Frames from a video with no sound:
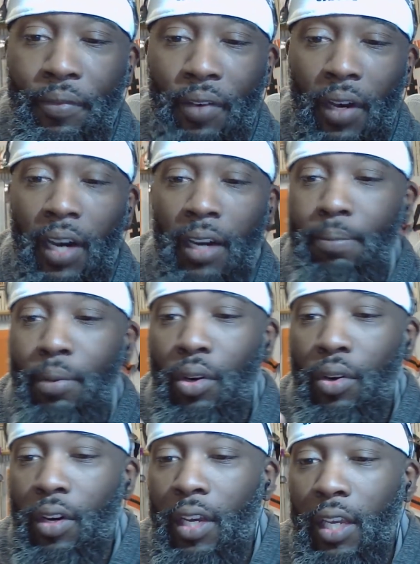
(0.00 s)
fuck
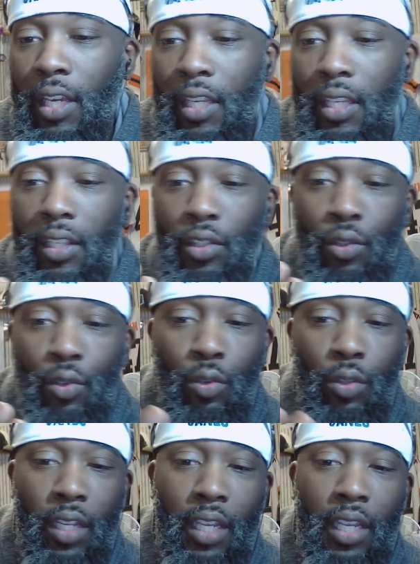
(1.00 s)
boy,
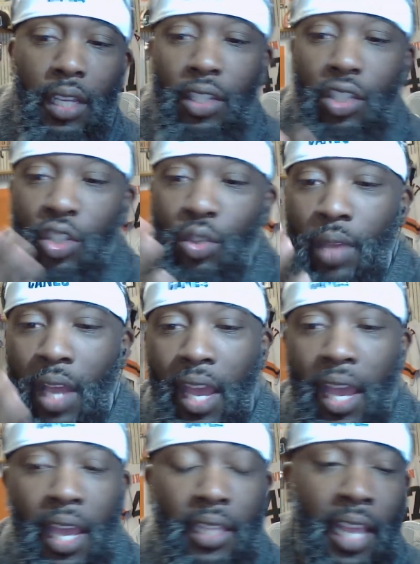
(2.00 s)
you this, you
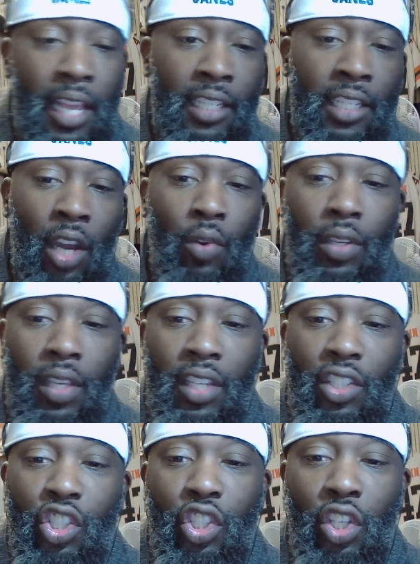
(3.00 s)
that don't
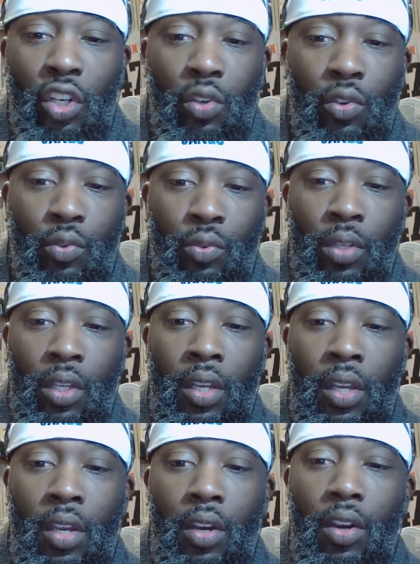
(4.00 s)
get shown
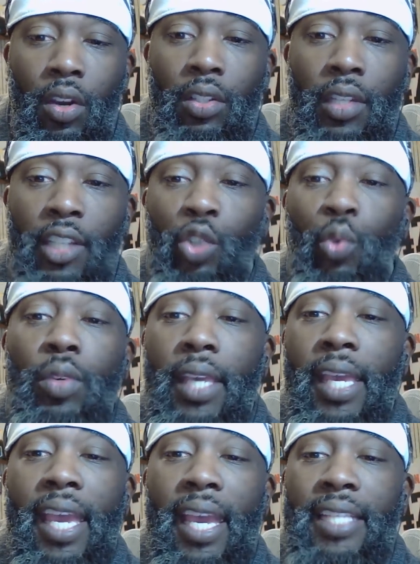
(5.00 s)
that you
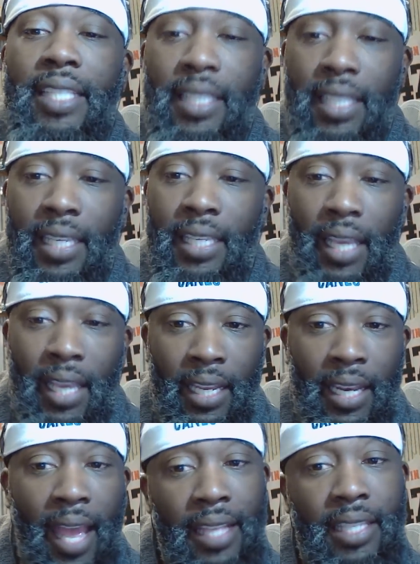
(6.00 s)
can't see.
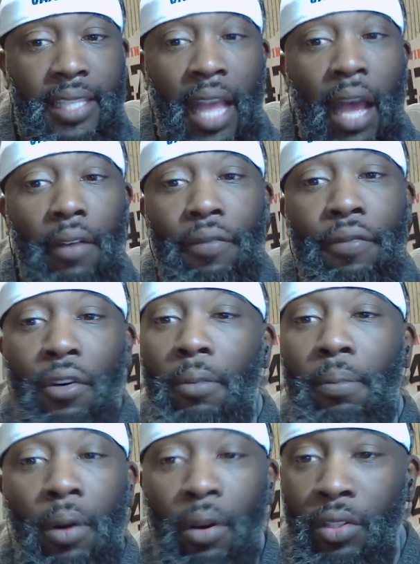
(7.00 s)
And that's not
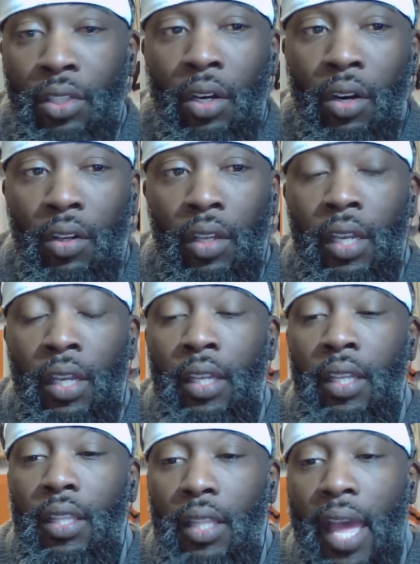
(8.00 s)
football talk.
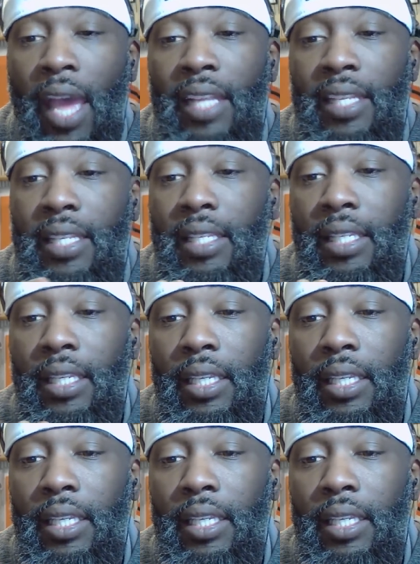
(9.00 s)
That's